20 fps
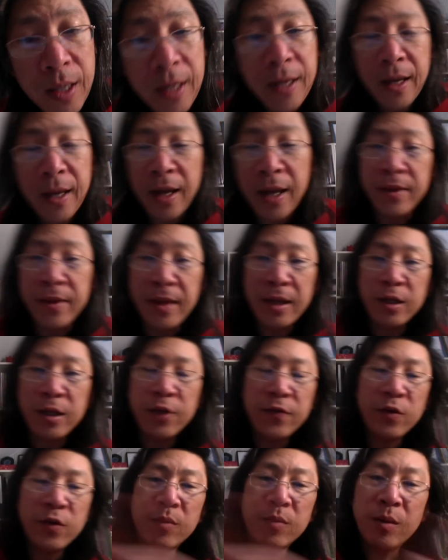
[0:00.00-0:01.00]
And then,
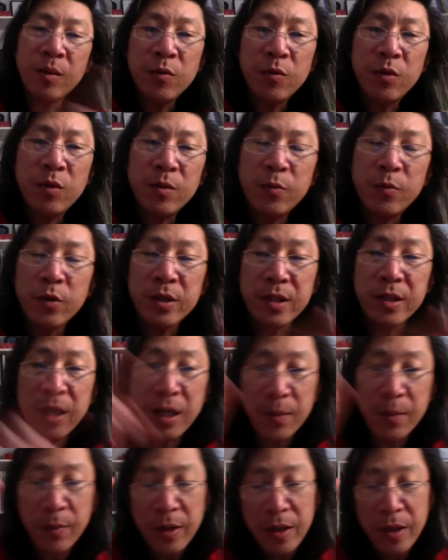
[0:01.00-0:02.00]
if you remember one more
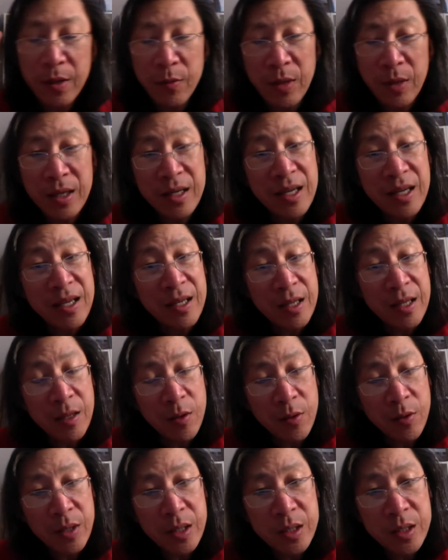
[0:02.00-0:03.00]
time, right,
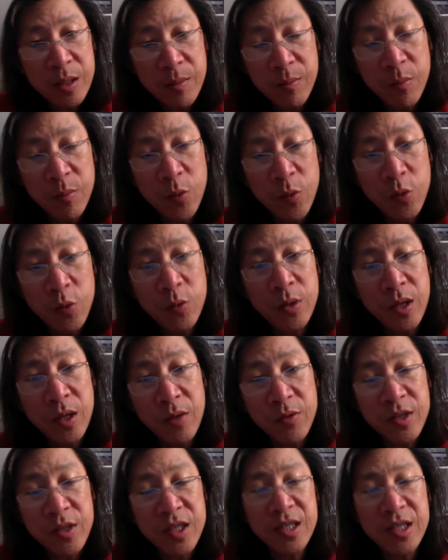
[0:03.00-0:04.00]
there is a moon
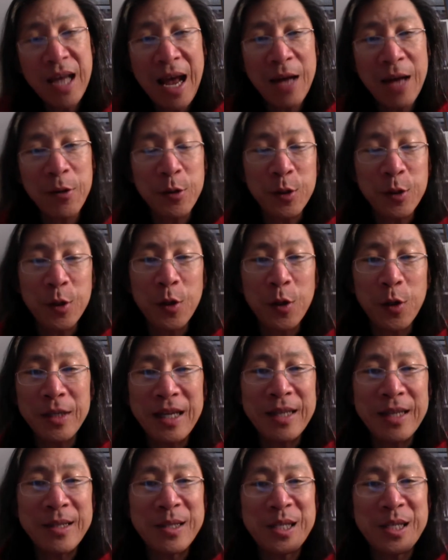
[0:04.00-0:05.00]
of Saturn called
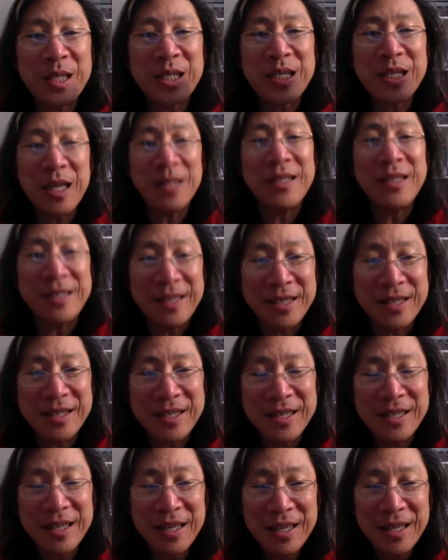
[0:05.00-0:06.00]

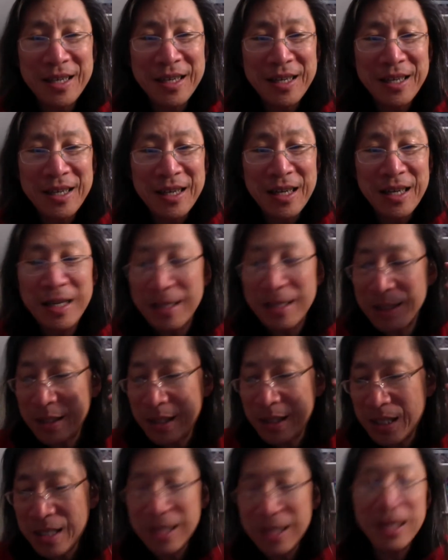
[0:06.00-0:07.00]
Enceladus.
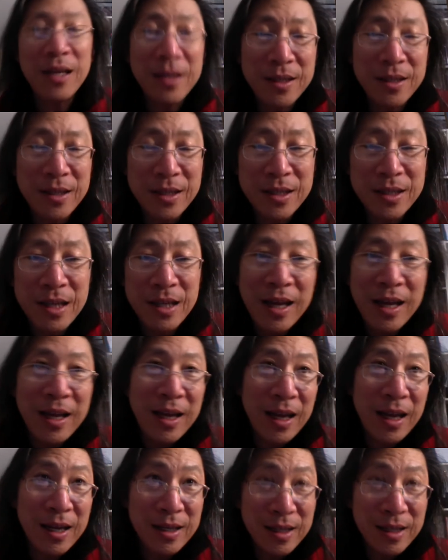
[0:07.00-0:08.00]
Enceladus,
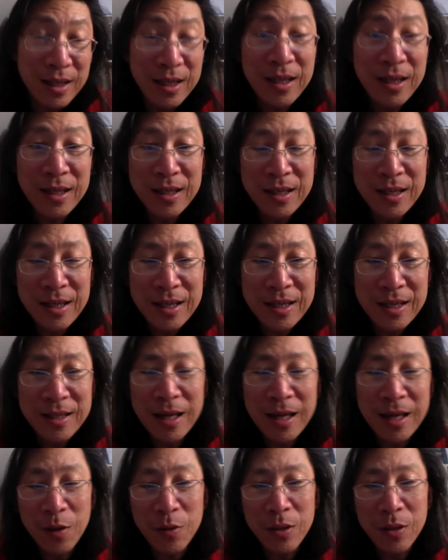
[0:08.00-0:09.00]
and it
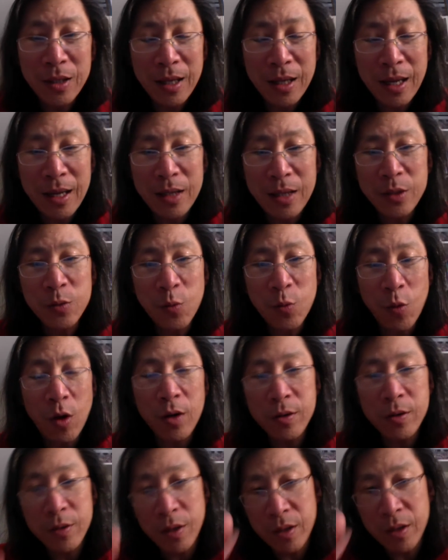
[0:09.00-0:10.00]
not only has
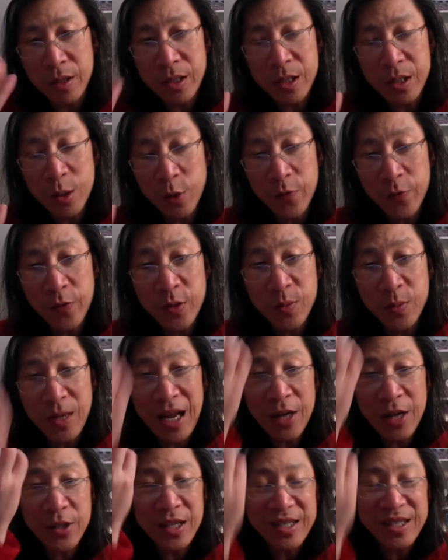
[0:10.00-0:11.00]
water on its surface, but
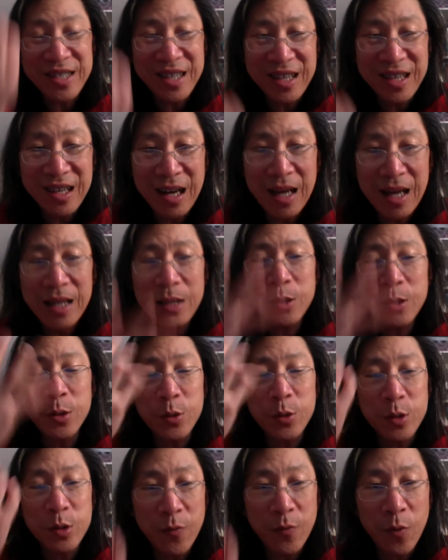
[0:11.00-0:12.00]
actually has
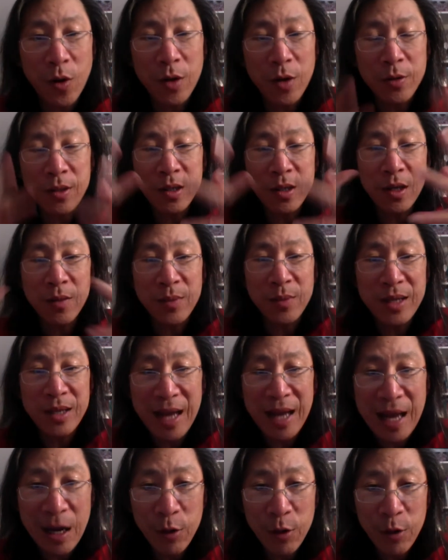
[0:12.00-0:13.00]
geysers of water coming
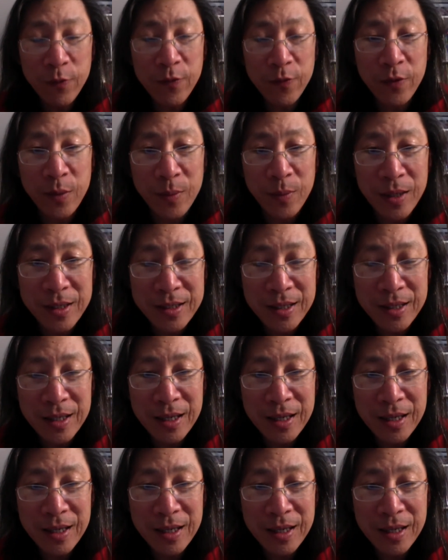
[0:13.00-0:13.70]
out from it.